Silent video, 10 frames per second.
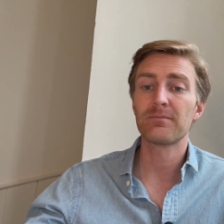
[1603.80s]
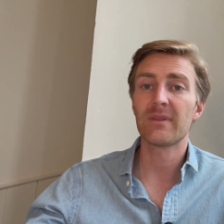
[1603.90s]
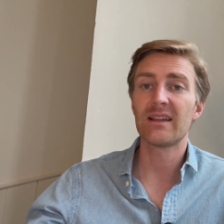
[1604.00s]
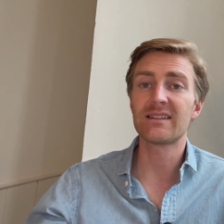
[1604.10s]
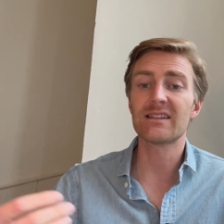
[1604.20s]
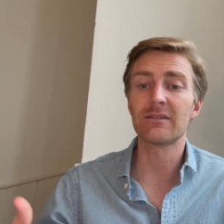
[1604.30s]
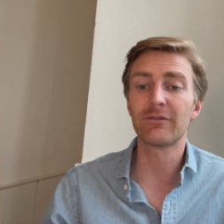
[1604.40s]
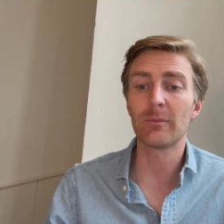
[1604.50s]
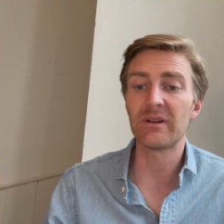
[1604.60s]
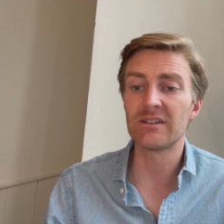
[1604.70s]
It says in
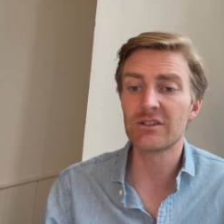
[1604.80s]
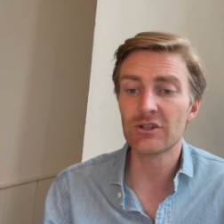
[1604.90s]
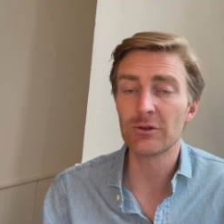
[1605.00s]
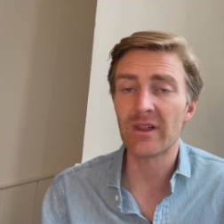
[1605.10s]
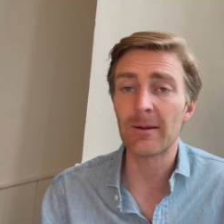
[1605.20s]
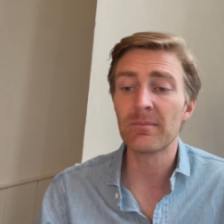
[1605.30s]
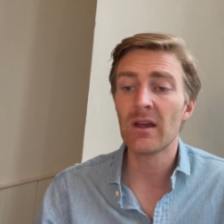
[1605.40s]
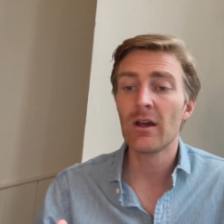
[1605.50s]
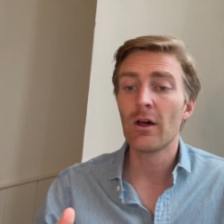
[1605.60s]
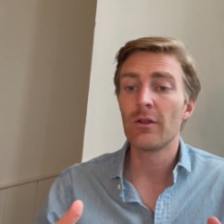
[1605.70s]
Philippians 2 that
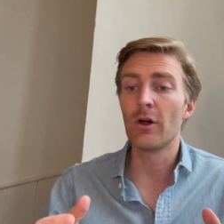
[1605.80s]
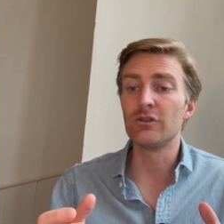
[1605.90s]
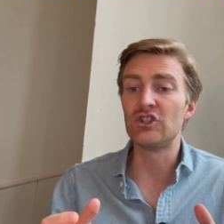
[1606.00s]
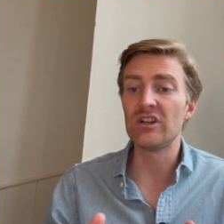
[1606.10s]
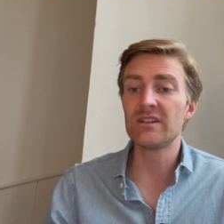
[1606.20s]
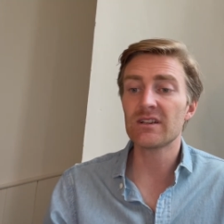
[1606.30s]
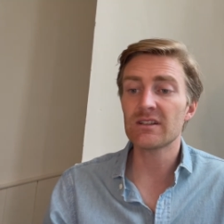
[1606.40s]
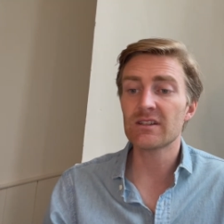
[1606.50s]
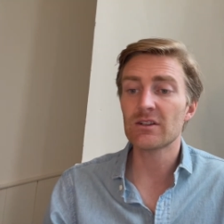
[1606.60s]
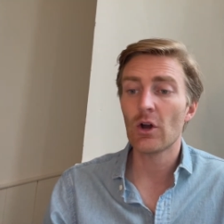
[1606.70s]
though
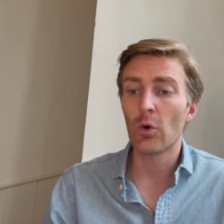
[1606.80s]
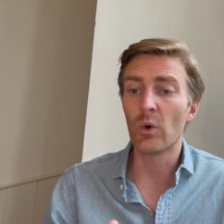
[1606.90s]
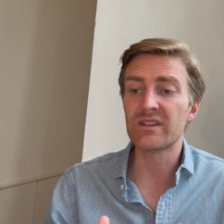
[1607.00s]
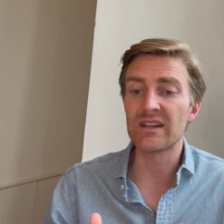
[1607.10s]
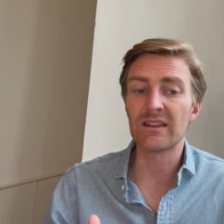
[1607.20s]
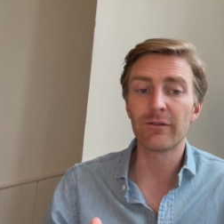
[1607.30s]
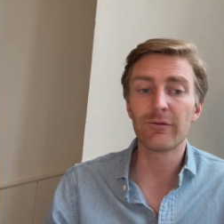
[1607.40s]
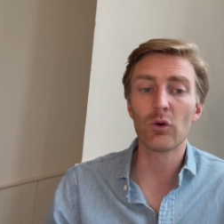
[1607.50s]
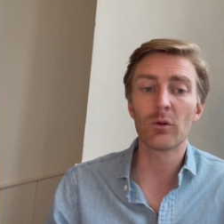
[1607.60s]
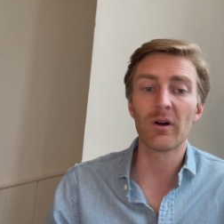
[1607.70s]
Jesus was in the
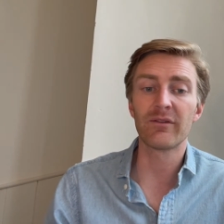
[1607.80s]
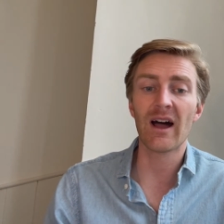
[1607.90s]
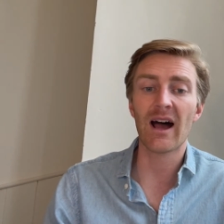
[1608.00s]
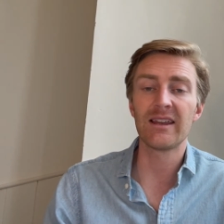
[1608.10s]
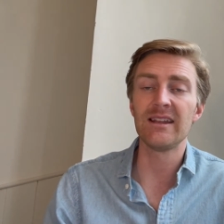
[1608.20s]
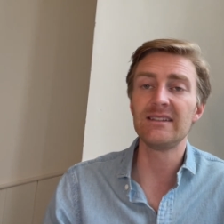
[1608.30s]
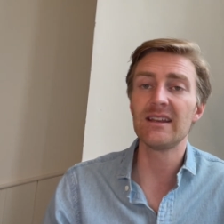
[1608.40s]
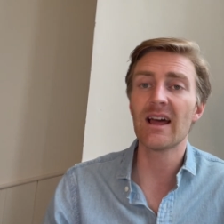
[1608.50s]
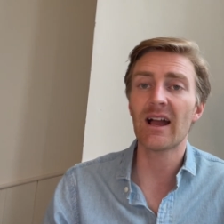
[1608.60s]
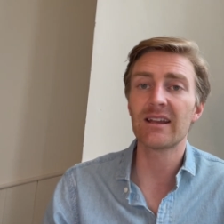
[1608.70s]
form of God, he did
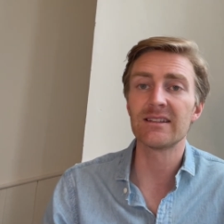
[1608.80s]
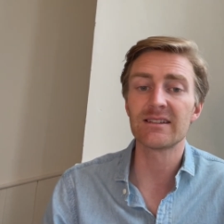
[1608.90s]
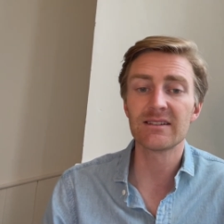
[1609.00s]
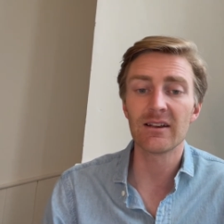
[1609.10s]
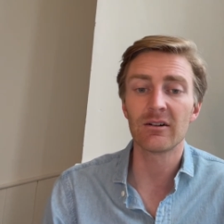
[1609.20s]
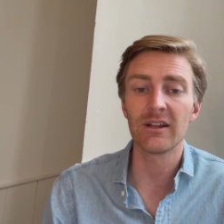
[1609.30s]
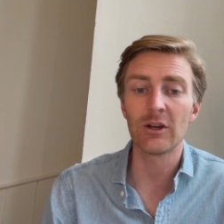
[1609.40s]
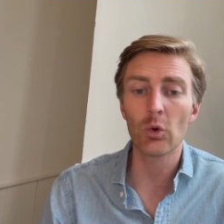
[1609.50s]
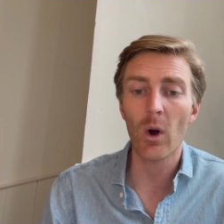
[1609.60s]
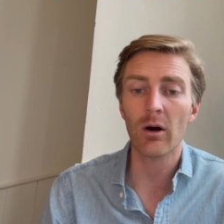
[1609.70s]
not consider
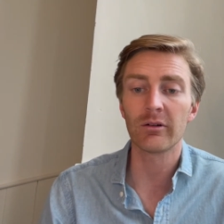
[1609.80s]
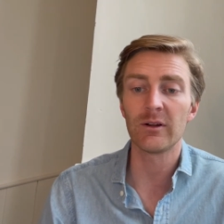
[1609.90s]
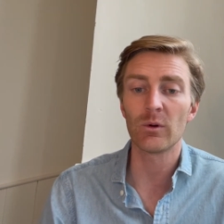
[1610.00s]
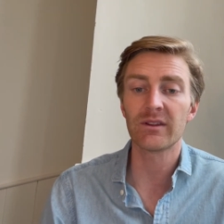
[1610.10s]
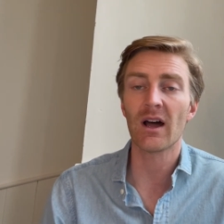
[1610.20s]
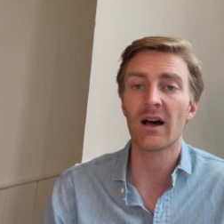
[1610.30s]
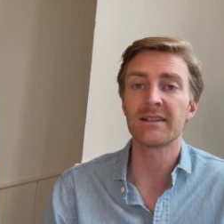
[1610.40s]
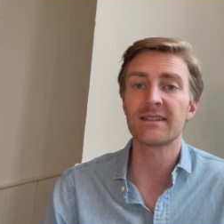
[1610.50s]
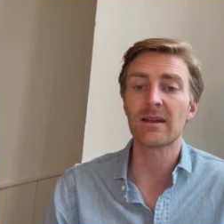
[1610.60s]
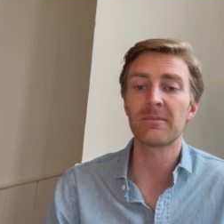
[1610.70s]
equality with God
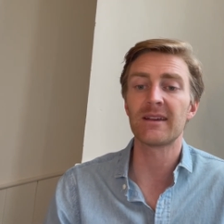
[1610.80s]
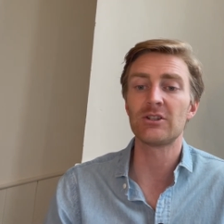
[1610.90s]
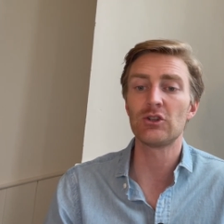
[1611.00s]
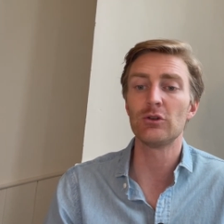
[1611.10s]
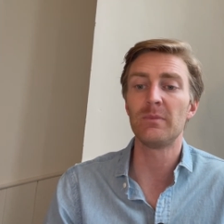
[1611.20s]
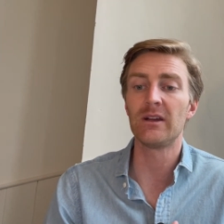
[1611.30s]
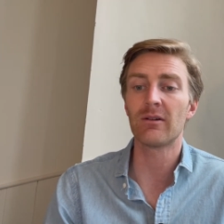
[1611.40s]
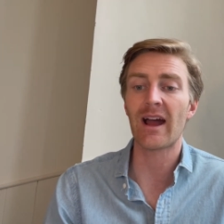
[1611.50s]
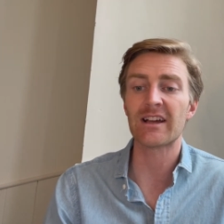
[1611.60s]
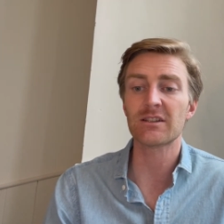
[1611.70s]
something to be
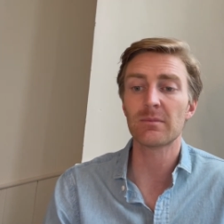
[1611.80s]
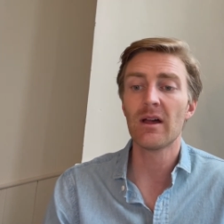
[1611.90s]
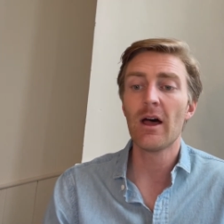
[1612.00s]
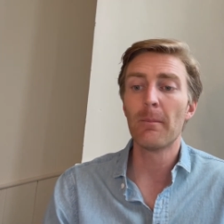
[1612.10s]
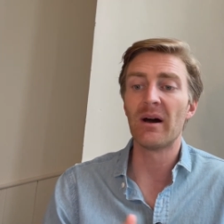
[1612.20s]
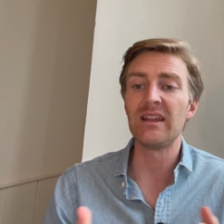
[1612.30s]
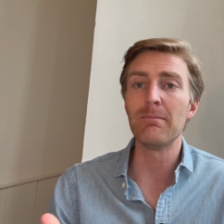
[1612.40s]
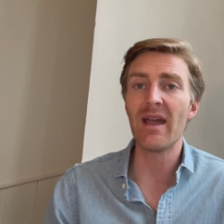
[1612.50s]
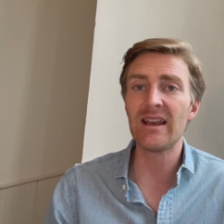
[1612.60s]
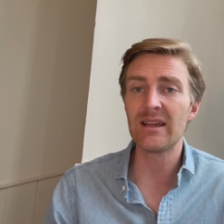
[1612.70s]
grasped, but he
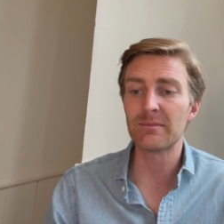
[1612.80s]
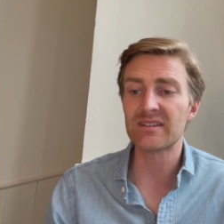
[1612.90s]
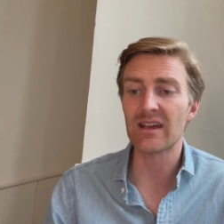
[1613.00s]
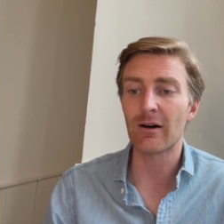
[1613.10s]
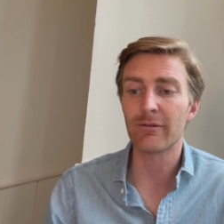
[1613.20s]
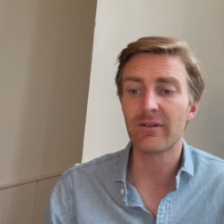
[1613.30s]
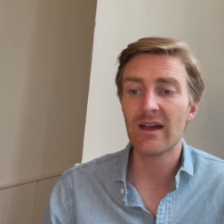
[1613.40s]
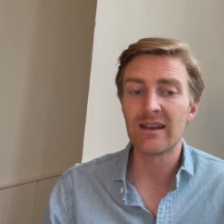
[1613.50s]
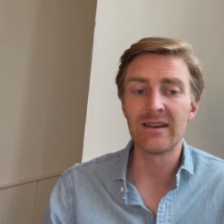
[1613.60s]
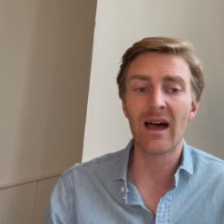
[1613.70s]
made himself
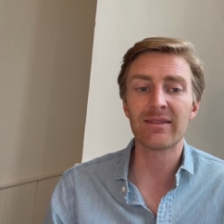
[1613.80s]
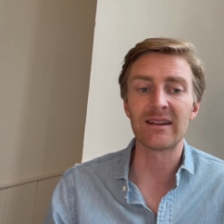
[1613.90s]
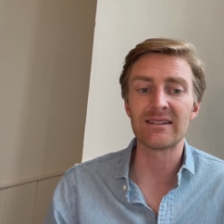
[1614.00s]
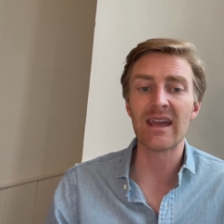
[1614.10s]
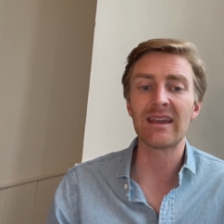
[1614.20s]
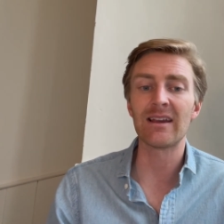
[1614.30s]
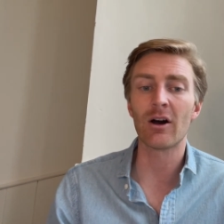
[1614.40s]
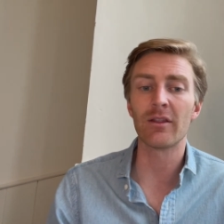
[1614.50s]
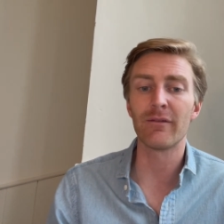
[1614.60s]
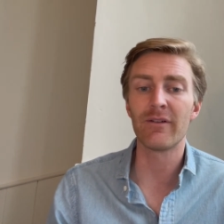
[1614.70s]
nothing, taking
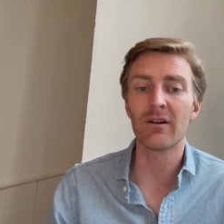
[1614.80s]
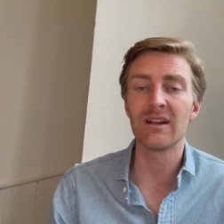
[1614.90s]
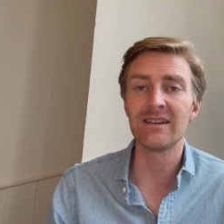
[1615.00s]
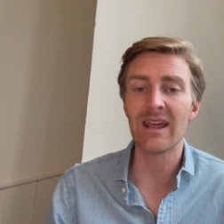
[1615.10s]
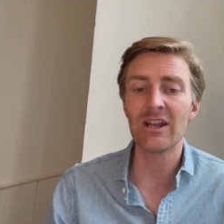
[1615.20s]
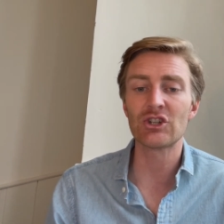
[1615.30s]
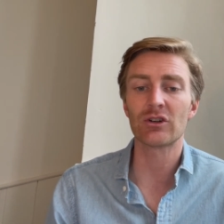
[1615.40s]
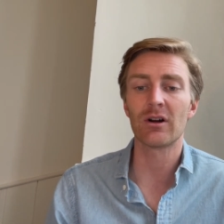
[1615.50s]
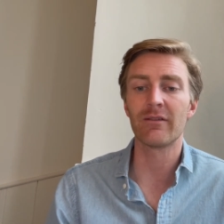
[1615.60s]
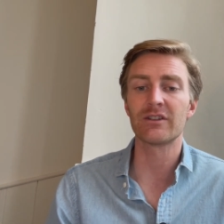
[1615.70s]
on the very
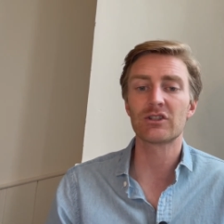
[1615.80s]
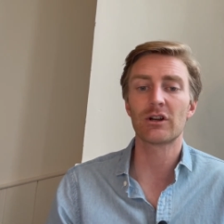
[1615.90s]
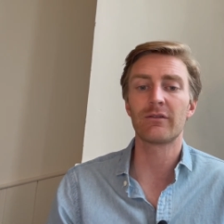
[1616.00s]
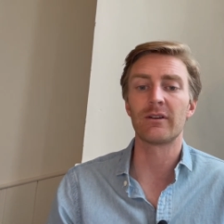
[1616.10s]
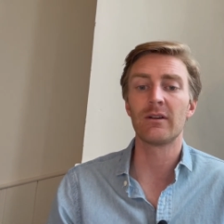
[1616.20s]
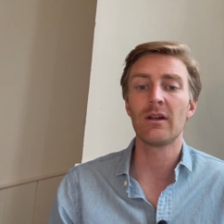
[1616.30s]
nature of a servant.